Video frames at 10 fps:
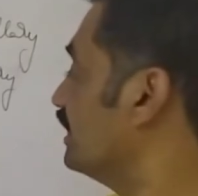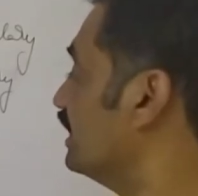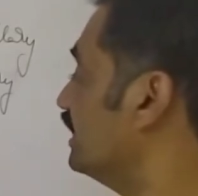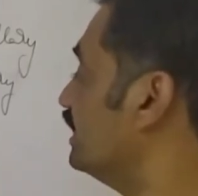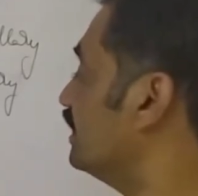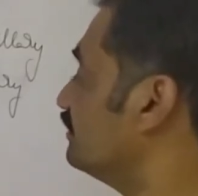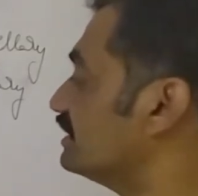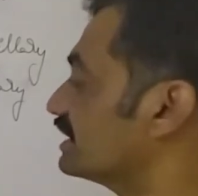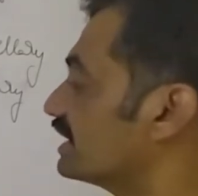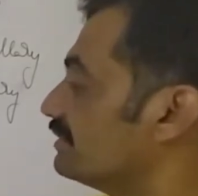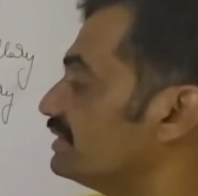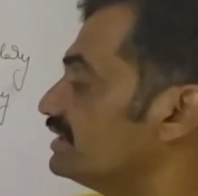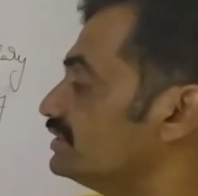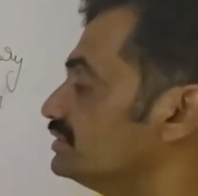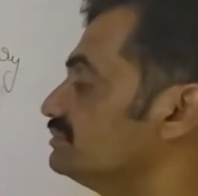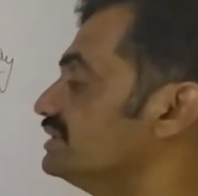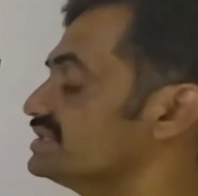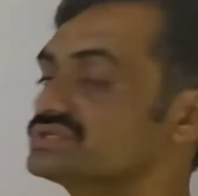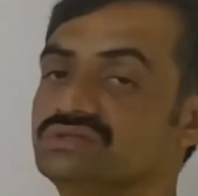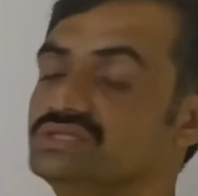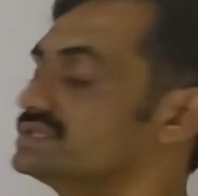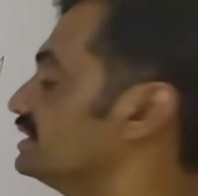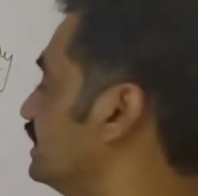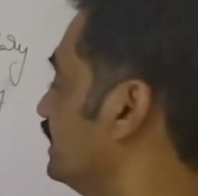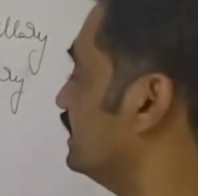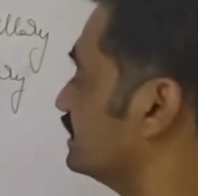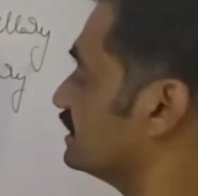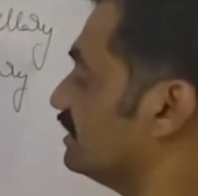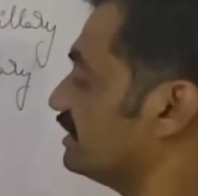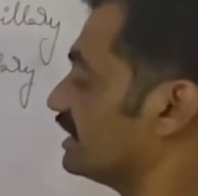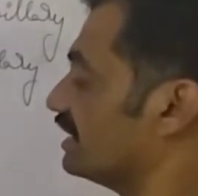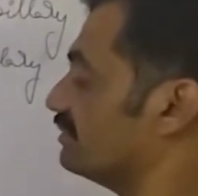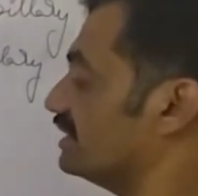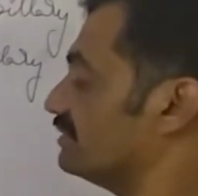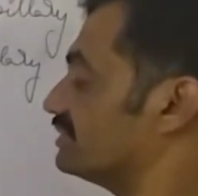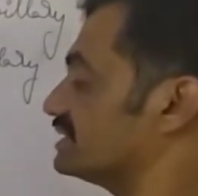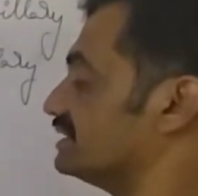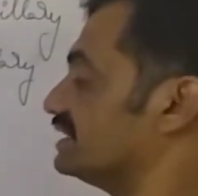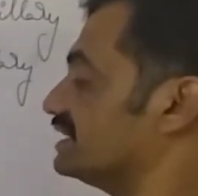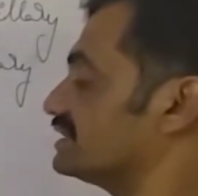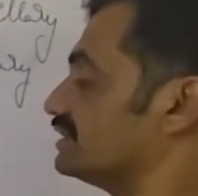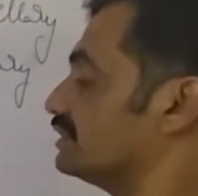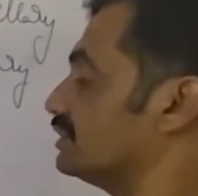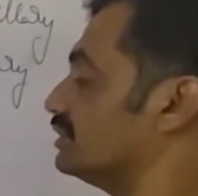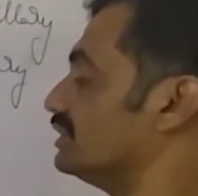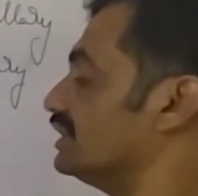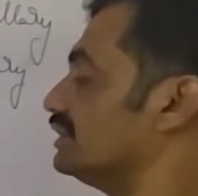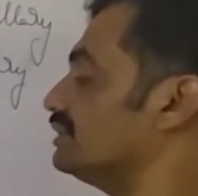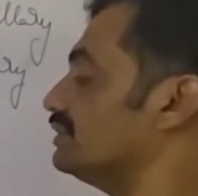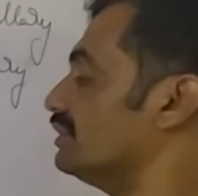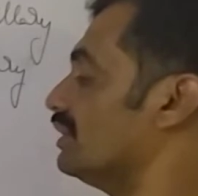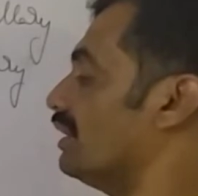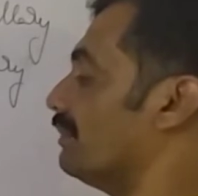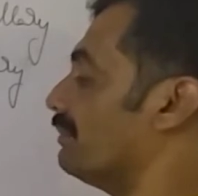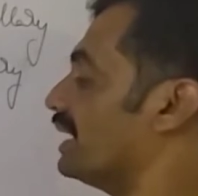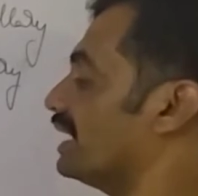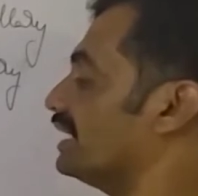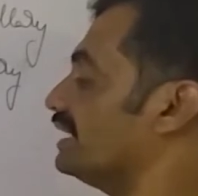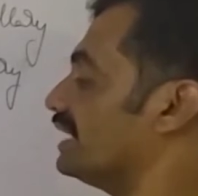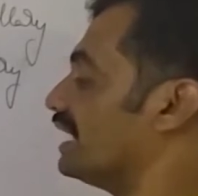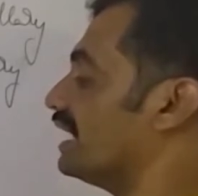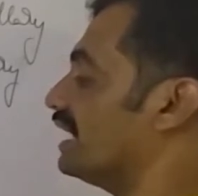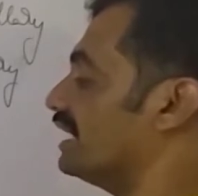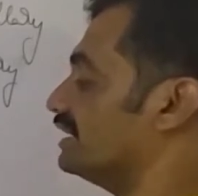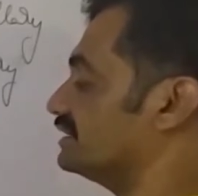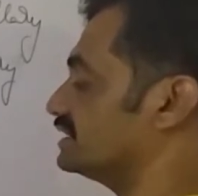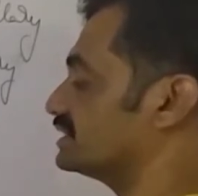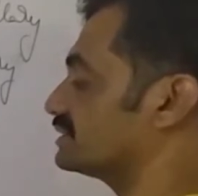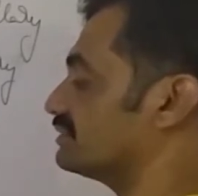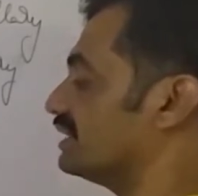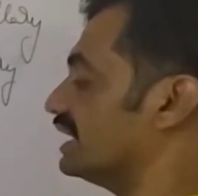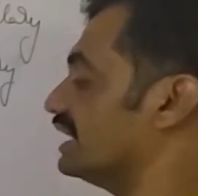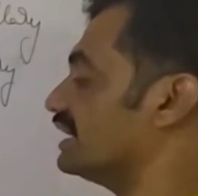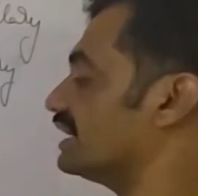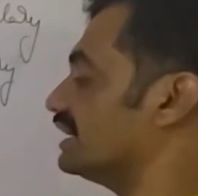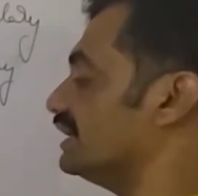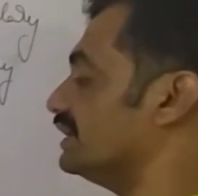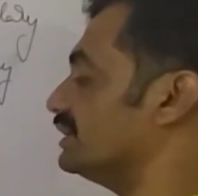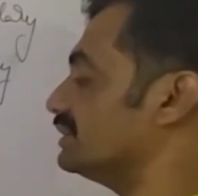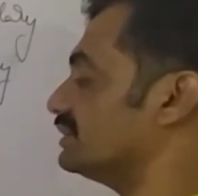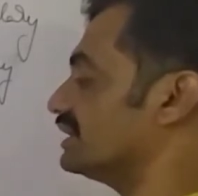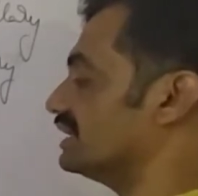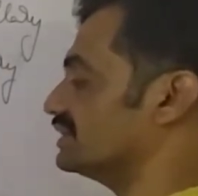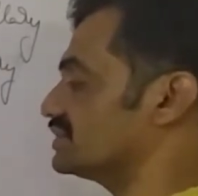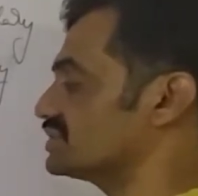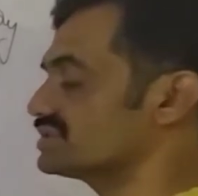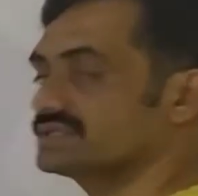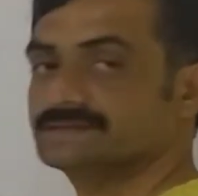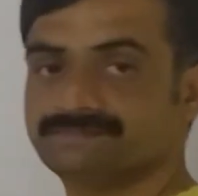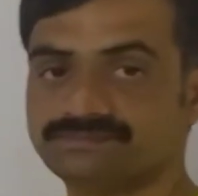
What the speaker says: Area of the capillary tube based on this radius can be represented as rho into pi r square into h.